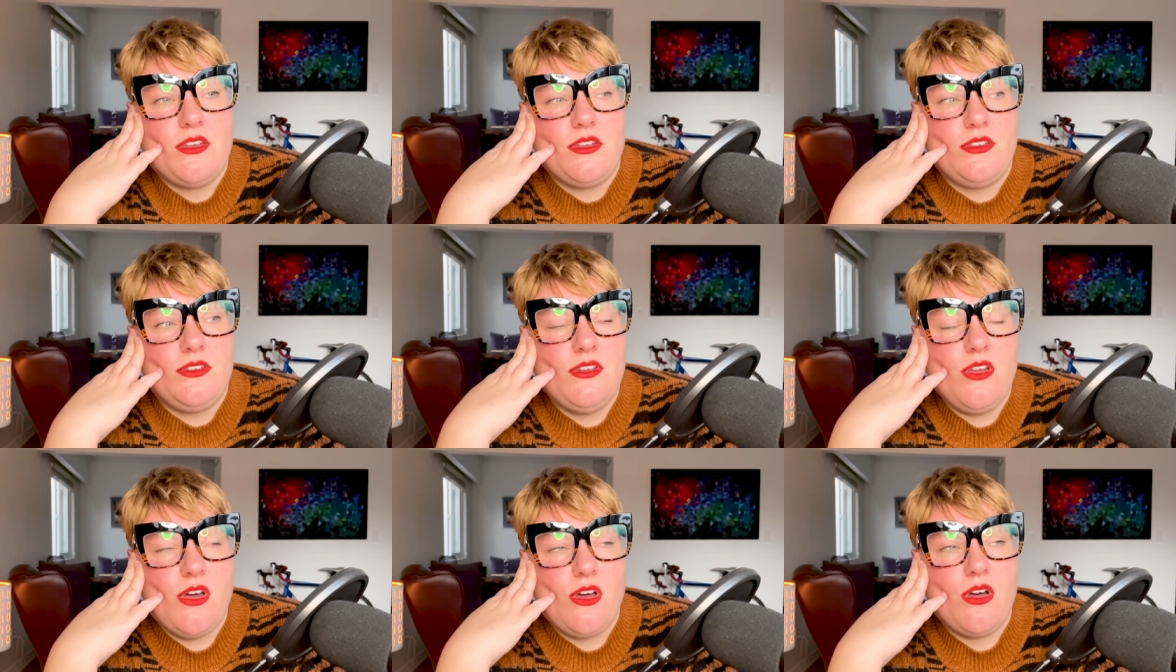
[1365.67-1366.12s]

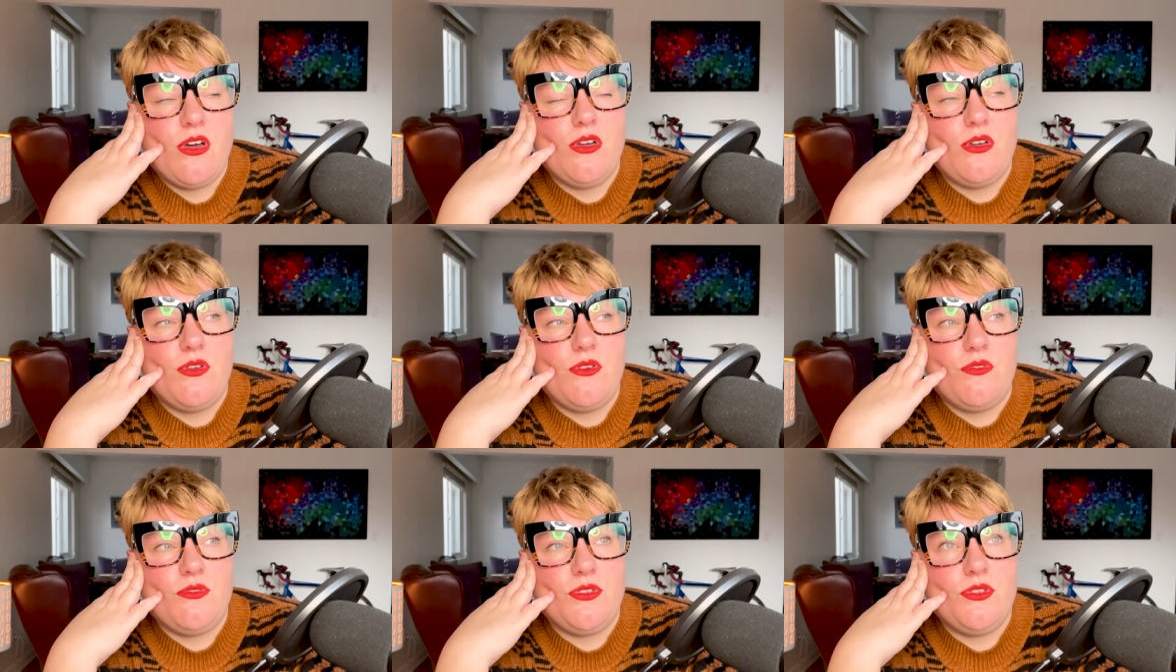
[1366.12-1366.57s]

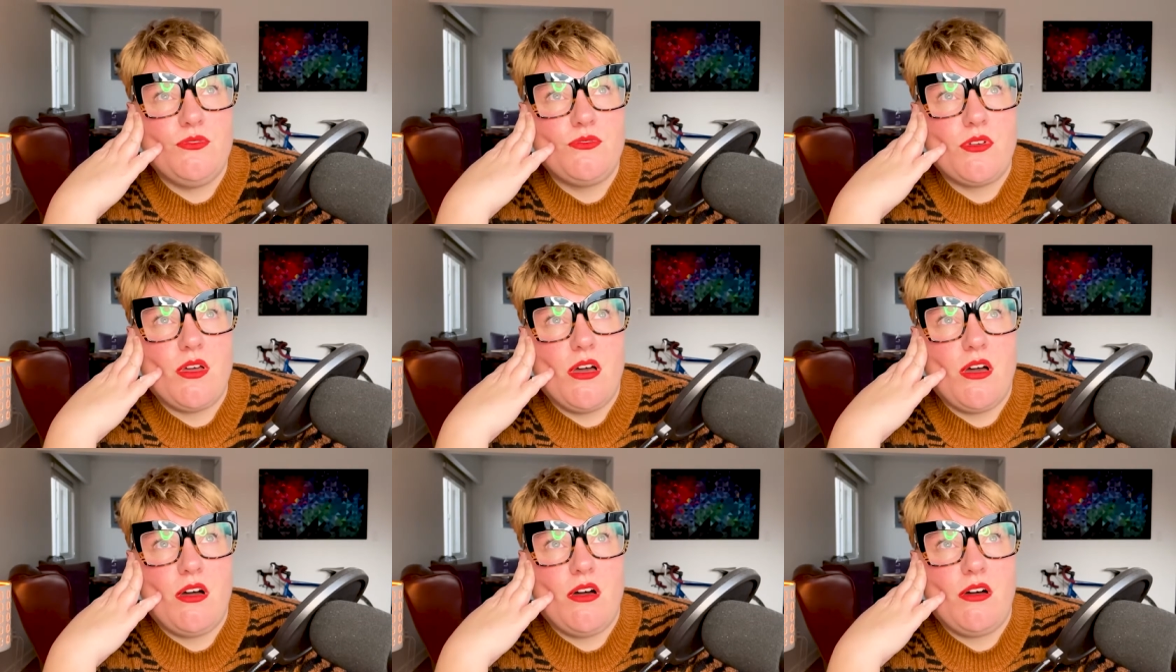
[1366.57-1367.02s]
no, you
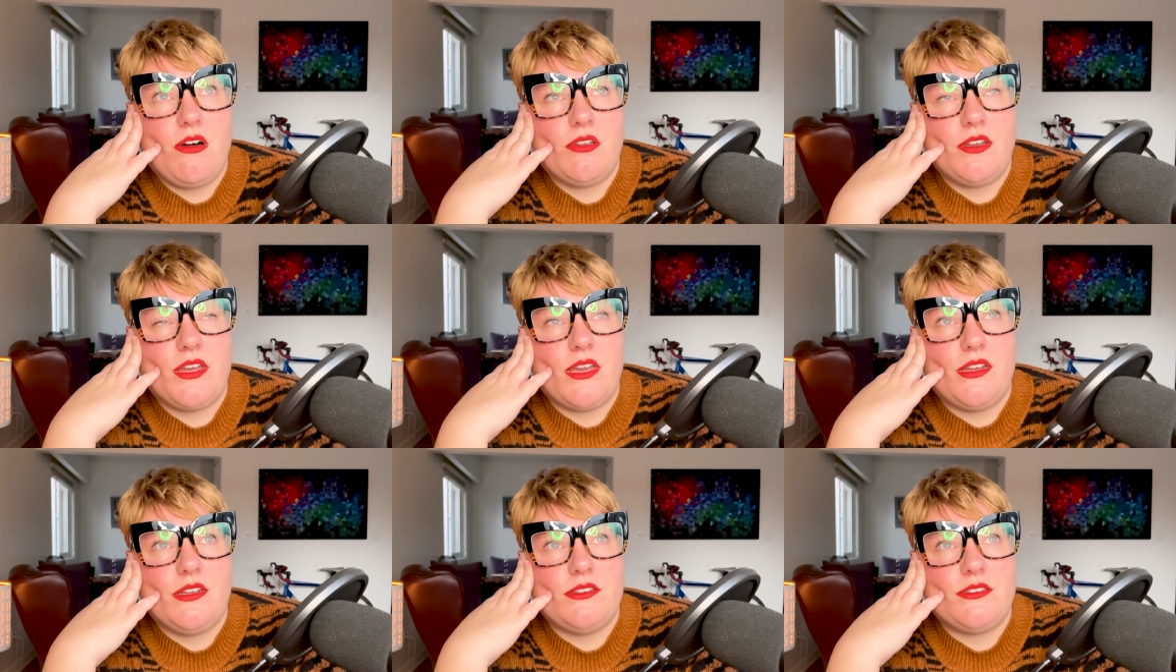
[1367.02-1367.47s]

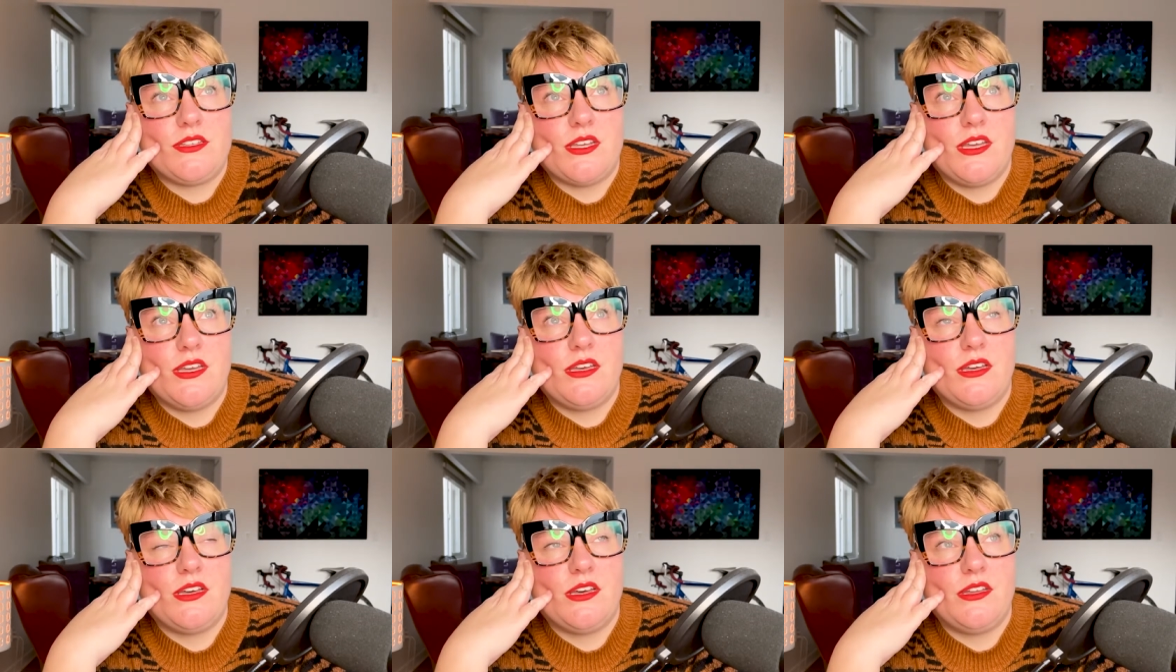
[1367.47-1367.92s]
can't
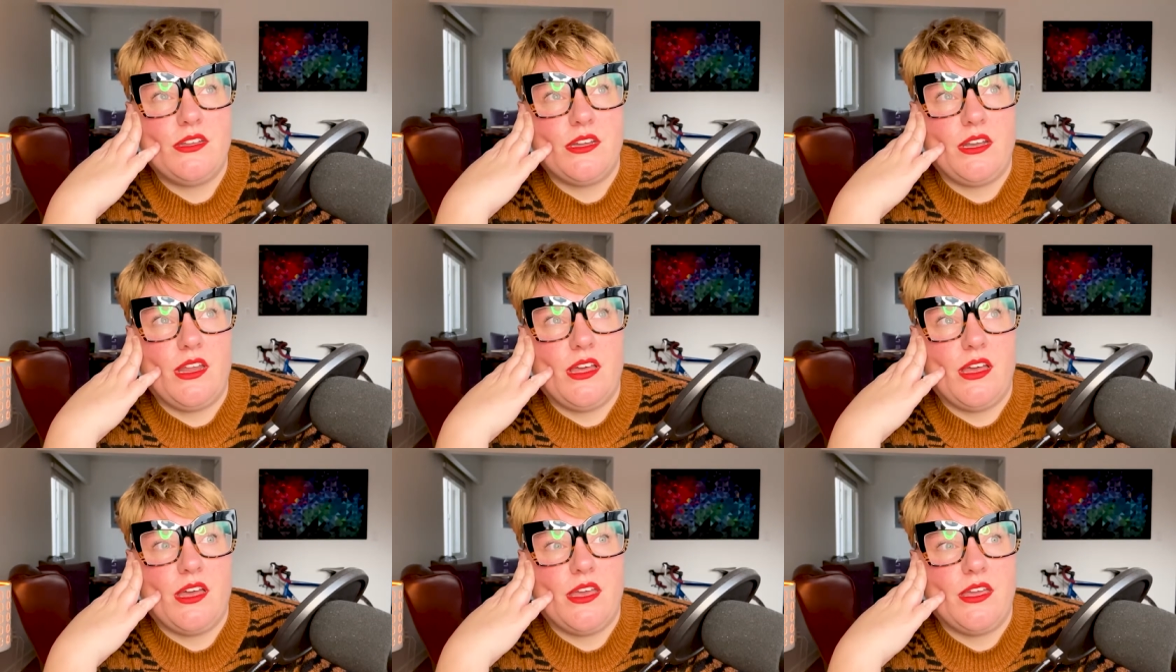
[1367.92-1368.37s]

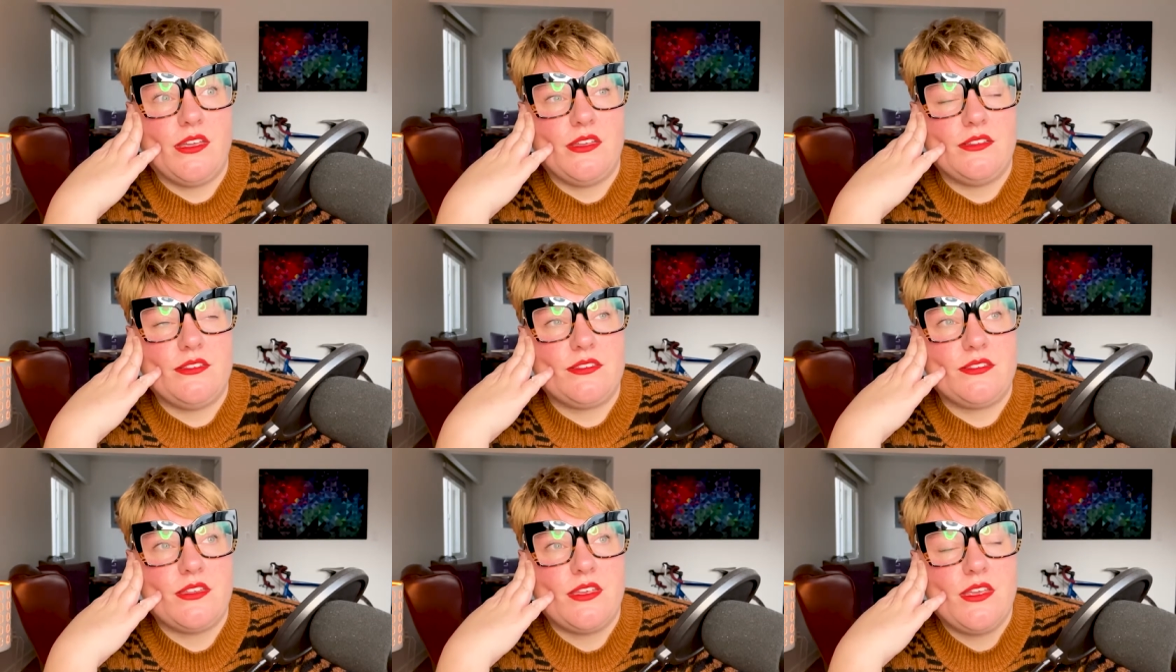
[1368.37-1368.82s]

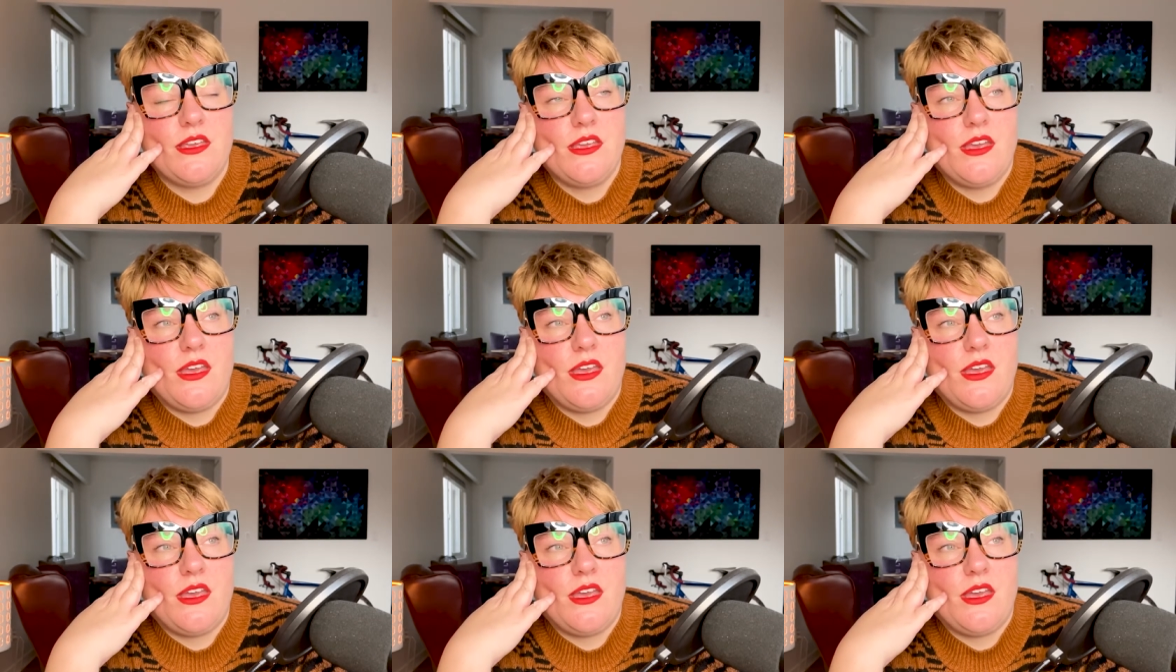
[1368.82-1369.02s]
internalize